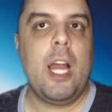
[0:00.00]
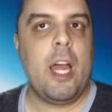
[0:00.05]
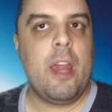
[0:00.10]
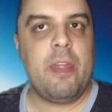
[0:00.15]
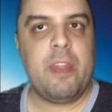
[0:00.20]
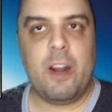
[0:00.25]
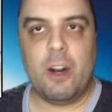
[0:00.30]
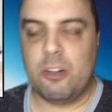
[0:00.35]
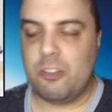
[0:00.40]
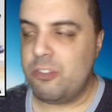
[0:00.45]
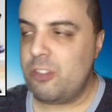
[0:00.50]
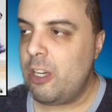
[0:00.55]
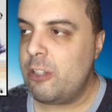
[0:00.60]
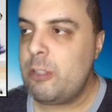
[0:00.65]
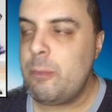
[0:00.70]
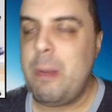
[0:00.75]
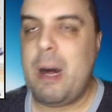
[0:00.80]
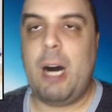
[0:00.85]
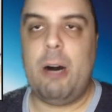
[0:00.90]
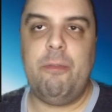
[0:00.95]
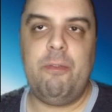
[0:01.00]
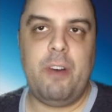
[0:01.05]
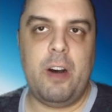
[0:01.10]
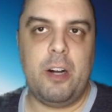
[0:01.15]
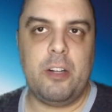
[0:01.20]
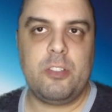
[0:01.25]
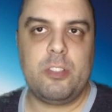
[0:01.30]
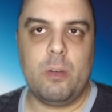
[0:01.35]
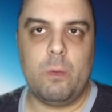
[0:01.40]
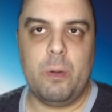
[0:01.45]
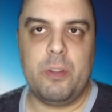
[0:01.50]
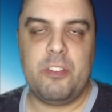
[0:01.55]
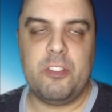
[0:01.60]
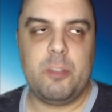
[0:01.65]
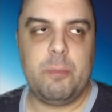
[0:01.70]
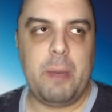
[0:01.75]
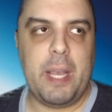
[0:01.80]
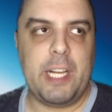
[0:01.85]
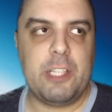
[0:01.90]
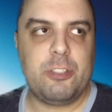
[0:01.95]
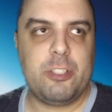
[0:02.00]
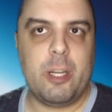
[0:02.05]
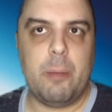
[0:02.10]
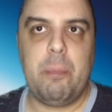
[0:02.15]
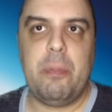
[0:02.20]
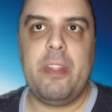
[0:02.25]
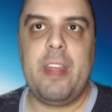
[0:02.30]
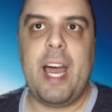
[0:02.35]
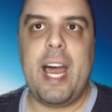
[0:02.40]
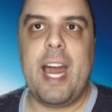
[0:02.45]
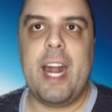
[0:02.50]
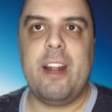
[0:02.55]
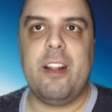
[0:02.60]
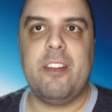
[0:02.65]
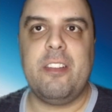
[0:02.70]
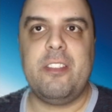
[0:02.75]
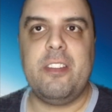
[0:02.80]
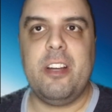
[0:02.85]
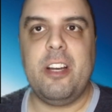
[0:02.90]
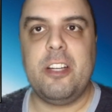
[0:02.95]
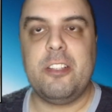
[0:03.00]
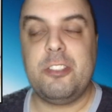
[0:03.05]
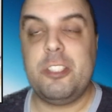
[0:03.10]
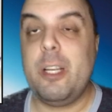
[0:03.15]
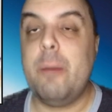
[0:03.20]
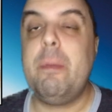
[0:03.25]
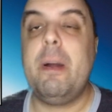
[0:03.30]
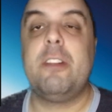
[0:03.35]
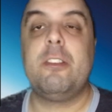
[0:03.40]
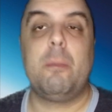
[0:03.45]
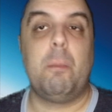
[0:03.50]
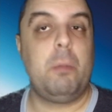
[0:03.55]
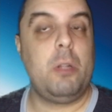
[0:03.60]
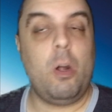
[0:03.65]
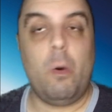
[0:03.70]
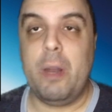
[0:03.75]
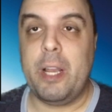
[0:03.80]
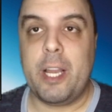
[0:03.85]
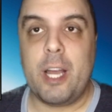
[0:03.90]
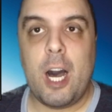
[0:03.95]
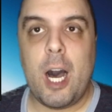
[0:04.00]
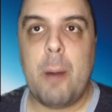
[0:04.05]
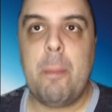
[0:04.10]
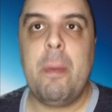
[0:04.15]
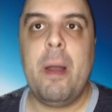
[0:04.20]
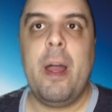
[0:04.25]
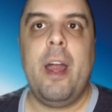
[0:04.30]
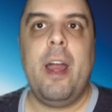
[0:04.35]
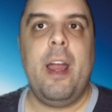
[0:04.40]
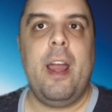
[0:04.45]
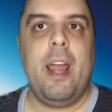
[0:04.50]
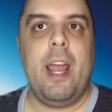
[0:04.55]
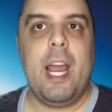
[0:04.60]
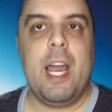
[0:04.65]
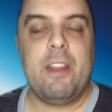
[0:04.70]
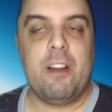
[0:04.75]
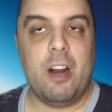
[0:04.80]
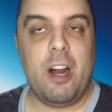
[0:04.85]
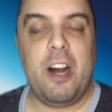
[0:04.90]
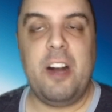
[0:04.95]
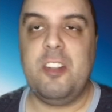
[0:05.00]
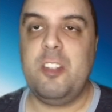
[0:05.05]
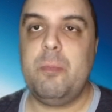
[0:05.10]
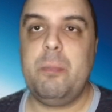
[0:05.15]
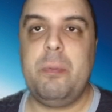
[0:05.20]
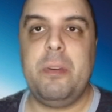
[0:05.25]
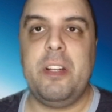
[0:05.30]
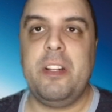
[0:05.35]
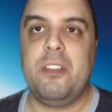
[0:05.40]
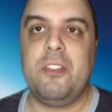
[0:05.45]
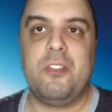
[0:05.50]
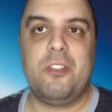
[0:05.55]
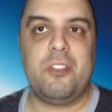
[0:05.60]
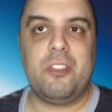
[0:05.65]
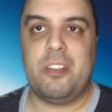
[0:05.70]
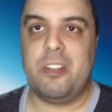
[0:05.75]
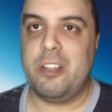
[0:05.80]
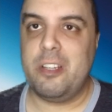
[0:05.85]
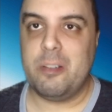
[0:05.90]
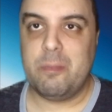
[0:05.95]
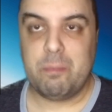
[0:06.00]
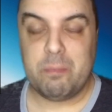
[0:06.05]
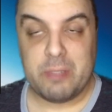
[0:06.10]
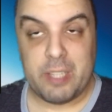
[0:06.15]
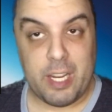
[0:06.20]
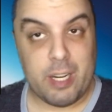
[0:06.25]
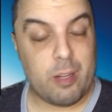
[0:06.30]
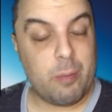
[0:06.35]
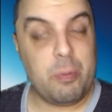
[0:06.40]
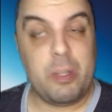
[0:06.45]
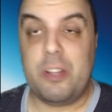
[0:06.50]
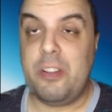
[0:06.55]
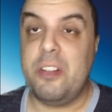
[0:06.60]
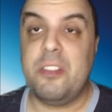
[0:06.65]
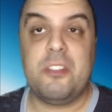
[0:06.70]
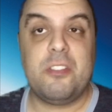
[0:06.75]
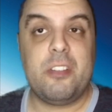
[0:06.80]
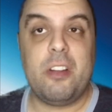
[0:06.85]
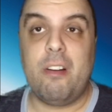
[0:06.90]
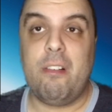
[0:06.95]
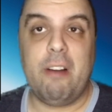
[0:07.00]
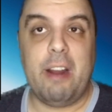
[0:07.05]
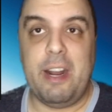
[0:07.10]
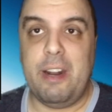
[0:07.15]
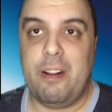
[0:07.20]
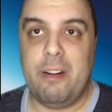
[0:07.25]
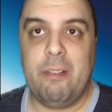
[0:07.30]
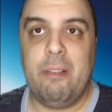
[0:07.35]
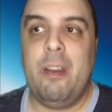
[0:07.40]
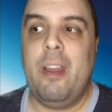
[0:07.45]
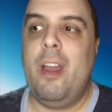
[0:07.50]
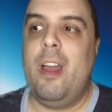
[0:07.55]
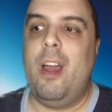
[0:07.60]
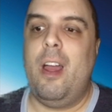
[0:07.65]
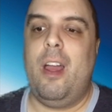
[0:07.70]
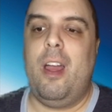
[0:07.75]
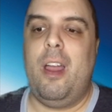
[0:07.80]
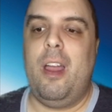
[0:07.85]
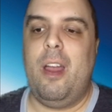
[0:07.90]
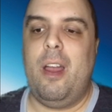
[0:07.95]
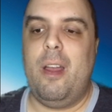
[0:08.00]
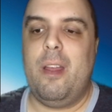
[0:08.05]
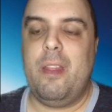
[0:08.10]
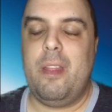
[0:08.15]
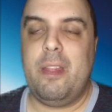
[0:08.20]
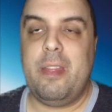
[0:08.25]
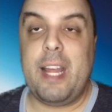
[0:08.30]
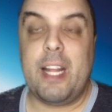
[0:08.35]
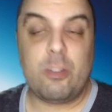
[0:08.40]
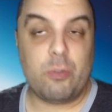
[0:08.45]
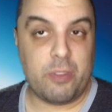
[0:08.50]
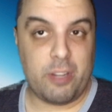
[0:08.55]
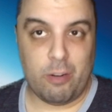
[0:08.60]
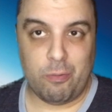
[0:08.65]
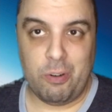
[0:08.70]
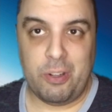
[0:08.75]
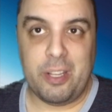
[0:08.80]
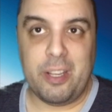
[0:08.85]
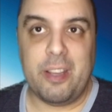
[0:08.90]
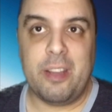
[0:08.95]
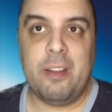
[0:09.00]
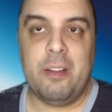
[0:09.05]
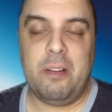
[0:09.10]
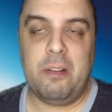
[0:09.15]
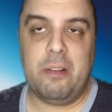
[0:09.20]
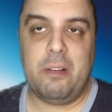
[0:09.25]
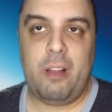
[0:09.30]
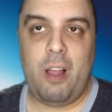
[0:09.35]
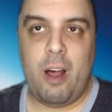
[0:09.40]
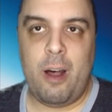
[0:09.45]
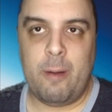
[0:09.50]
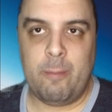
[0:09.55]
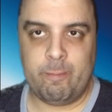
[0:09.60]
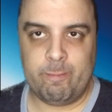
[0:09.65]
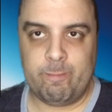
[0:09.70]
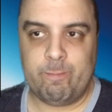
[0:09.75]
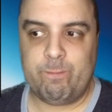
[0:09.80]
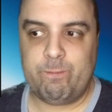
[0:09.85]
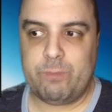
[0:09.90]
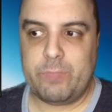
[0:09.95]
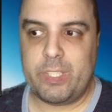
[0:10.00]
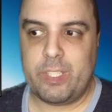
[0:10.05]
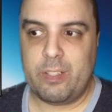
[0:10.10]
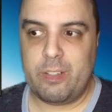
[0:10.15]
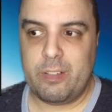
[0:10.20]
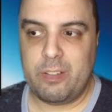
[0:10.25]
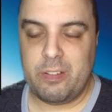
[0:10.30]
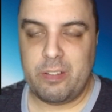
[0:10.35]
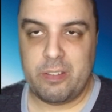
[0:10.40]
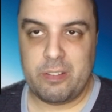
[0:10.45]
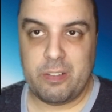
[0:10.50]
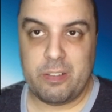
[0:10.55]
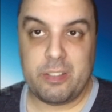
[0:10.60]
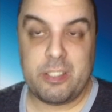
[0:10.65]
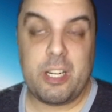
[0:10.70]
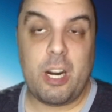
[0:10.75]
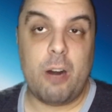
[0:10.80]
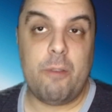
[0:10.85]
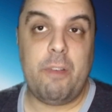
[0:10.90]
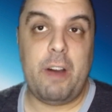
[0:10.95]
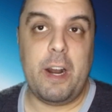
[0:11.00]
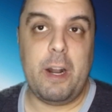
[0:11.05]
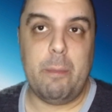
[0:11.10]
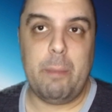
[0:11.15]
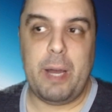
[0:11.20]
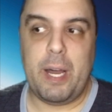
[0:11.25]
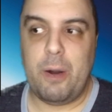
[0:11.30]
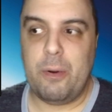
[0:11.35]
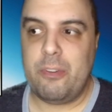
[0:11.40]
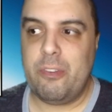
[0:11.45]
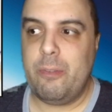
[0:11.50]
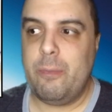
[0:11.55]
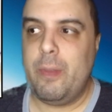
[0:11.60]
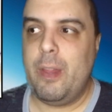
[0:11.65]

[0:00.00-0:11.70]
there's such a malfunction with the spaceship that the ship ends up blowing up and their husbands get completely incinerated. That's what they're really terrified about.